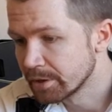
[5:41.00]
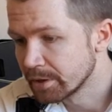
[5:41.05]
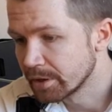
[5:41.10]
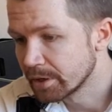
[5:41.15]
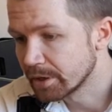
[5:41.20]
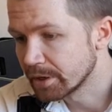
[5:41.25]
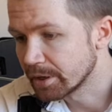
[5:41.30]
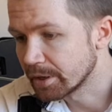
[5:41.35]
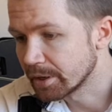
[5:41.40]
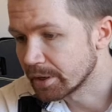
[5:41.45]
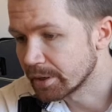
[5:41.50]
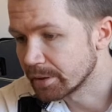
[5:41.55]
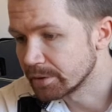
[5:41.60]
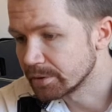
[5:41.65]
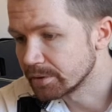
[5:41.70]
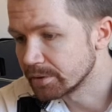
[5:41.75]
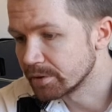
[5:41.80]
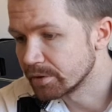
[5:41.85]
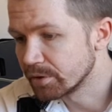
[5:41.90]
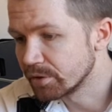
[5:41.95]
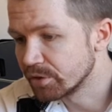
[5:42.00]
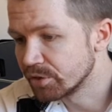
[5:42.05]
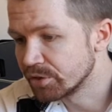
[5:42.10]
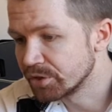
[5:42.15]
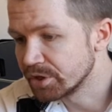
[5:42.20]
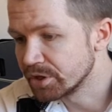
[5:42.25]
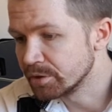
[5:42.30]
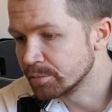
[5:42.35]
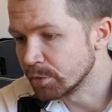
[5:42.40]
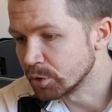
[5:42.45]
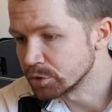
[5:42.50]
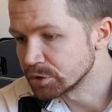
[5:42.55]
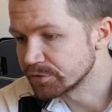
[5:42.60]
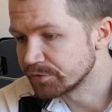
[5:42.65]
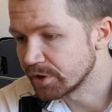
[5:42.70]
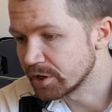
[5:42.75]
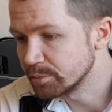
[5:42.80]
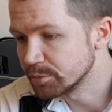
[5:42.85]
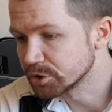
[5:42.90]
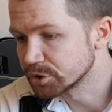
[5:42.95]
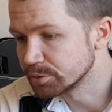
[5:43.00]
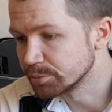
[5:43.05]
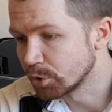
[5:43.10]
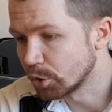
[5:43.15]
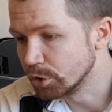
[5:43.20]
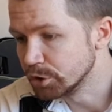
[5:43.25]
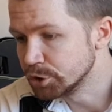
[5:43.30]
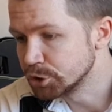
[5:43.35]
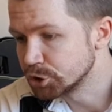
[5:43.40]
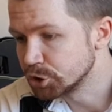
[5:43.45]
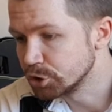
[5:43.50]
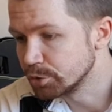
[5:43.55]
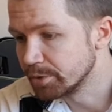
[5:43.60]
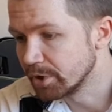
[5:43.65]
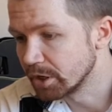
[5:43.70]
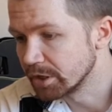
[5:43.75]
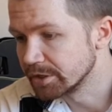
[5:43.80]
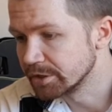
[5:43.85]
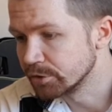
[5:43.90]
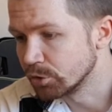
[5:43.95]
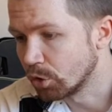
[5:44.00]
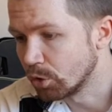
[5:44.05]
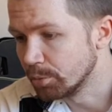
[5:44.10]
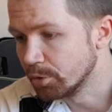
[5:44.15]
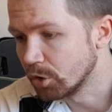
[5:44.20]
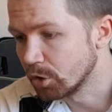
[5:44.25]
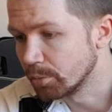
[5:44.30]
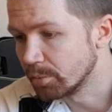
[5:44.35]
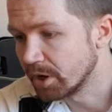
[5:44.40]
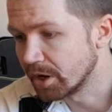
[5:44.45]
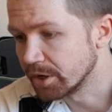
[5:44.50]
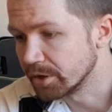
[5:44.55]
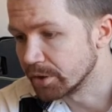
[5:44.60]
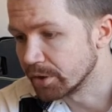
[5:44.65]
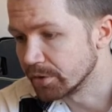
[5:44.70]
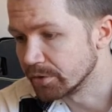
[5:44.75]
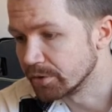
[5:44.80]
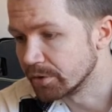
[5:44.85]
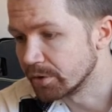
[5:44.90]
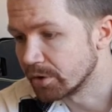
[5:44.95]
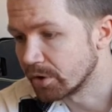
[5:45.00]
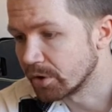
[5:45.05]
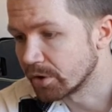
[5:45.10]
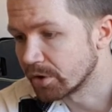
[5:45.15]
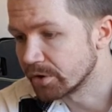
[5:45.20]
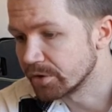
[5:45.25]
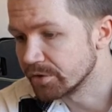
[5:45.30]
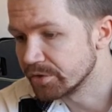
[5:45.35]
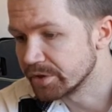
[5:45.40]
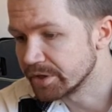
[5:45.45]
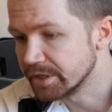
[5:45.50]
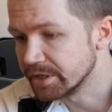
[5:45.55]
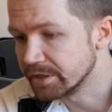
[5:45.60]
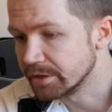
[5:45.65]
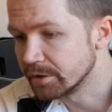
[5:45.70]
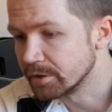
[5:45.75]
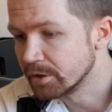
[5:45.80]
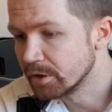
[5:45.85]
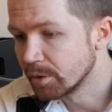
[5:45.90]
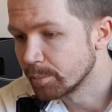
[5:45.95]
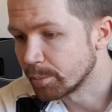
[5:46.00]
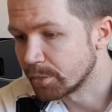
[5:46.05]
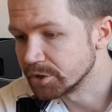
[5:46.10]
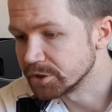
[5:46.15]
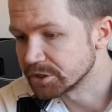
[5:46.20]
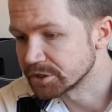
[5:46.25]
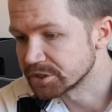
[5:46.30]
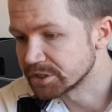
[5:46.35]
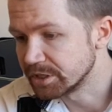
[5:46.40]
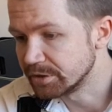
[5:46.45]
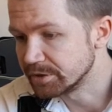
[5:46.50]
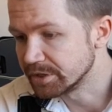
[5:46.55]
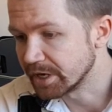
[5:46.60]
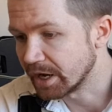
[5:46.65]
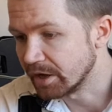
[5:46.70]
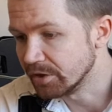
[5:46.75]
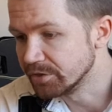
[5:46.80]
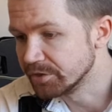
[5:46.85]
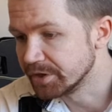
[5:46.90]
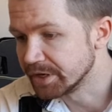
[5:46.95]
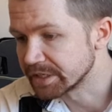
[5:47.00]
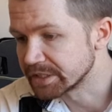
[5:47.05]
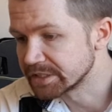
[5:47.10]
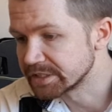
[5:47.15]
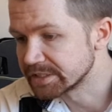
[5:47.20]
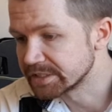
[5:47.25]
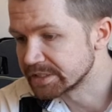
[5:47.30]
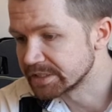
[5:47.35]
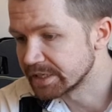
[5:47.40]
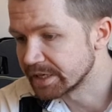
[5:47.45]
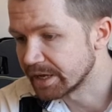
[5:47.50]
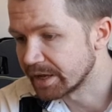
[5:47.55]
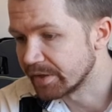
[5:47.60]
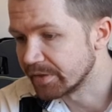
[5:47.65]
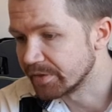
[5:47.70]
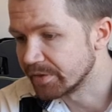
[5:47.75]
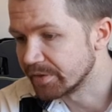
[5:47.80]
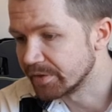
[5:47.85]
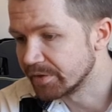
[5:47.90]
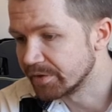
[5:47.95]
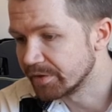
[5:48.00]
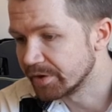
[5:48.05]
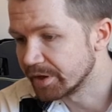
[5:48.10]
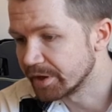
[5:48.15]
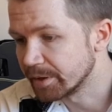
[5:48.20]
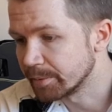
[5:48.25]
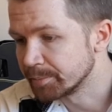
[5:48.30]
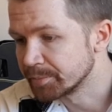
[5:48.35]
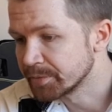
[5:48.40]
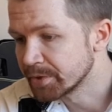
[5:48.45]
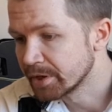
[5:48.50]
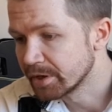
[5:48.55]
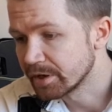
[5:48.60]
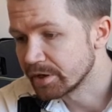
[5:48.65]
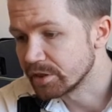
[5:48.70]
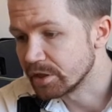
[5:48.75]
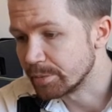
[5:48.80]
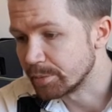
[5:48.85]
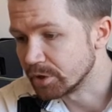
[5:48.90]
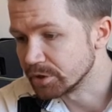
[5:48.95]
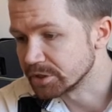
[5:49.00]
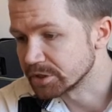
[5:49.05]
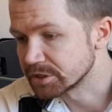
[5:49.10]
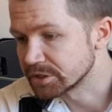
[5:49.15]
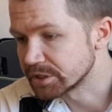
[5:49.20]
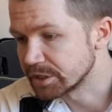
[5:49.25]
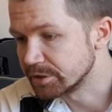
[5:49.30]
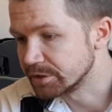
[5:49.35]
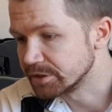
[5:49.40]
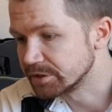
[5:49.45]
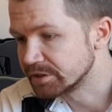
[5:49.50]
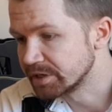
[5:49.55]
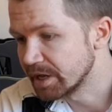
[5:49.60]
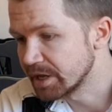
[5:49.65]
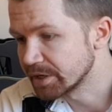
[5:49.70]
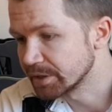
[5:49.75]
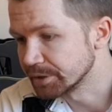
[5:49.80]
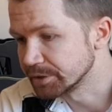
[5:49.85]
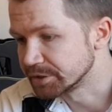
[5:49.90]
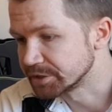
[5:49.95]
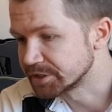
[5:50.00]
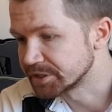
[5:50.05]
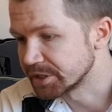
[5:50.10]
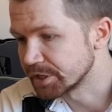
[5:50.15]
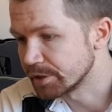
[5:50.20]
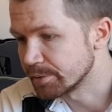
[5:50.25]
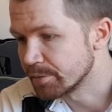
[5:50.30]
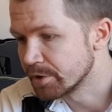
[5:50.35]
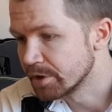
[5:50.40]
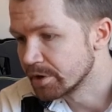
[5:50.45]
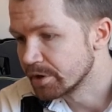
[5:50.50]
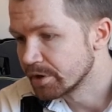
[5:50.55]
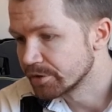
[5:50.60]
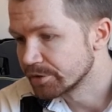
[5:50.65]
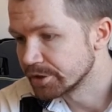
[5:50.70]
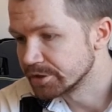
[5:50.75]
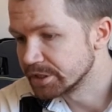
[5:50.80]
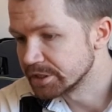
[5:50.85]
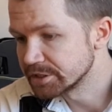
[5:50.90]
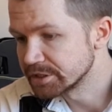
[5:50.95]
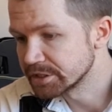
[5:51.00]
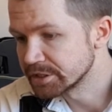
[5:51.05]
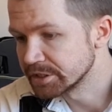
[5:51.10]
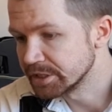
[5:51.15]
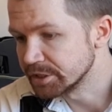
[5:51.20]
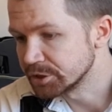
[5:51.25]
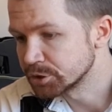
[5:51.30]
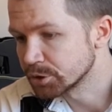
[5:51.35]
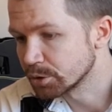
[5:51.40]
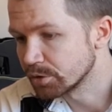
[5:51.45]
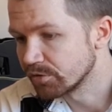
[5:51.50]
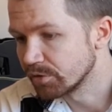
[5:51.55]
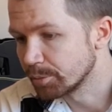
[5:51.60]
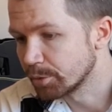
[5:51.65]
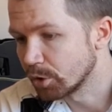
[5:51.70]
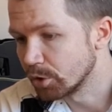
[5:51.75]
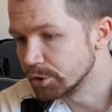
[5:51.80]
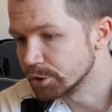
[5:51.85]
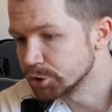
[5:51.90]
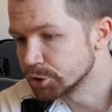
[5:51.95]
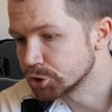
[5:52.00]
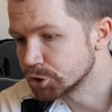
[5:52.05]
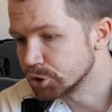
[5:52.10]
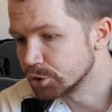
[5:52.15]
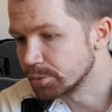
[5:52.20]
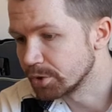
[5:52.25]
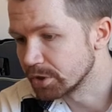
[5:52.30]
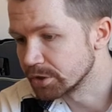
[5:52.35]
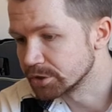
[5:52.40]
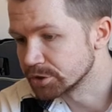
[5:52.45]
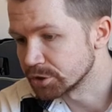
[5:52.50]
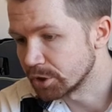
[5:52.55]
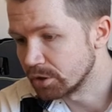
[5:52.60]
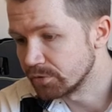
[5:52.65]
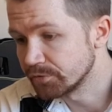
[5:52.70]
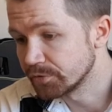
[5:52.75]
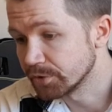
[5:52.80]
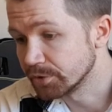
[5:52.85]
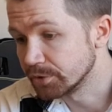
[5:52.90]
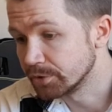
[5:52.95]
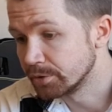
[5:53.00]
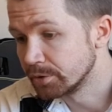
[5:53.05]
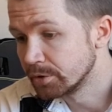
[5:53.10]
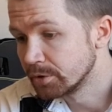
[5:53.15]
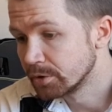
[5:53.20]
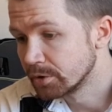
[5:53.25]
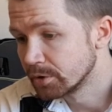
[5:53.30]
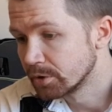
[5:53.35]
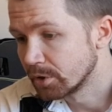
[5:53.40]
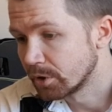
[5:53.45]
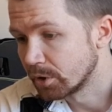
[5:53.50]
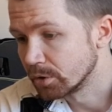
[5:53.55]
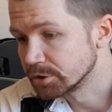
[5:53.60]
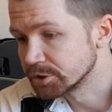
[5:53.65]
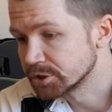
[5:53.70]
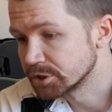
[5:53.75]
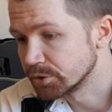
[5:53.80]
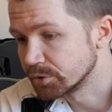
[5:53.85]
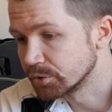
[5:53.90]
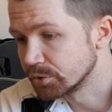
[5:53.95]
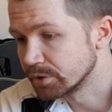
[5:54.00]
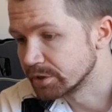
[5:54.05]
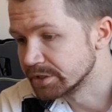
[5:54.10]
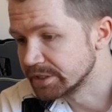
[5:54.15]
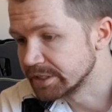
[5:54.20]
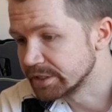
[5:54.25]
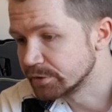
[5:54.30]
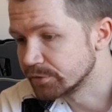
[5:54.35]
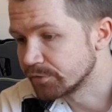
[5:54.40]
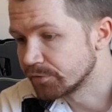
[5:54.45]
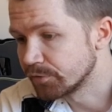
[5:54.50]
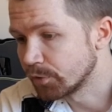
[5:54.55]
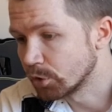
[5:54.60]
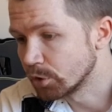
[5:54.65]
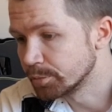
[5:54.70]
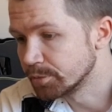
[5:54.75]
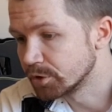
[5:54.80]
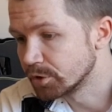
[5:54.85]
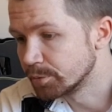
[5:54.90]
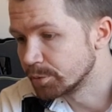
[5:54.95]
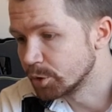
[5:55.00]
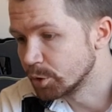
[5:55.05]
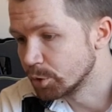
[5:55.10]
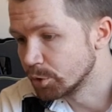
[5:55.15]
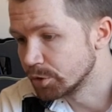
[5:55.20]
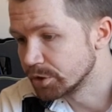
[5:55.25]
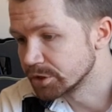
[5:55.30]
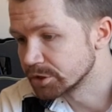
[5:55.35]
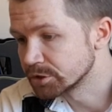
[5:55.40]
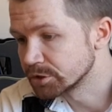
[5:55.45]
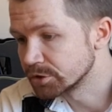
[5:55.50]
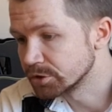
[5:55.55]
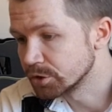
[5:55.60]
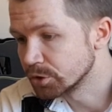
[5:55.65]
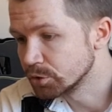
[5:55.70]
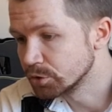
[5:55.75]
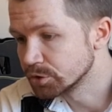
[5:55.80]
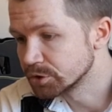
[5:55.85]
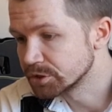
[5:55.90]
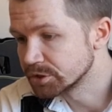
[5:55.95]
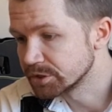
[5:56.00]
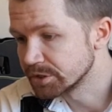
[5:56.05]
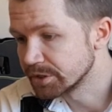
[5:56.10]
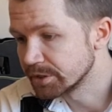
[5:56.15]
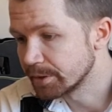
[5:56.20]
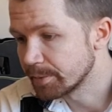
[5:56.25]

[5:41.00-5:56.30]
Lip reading: The most famous Bräustübel in Oberbayern are the monastery Andex and in the monastery Tegernsee. The designation of a Bräustübel is often also lead former breweries whose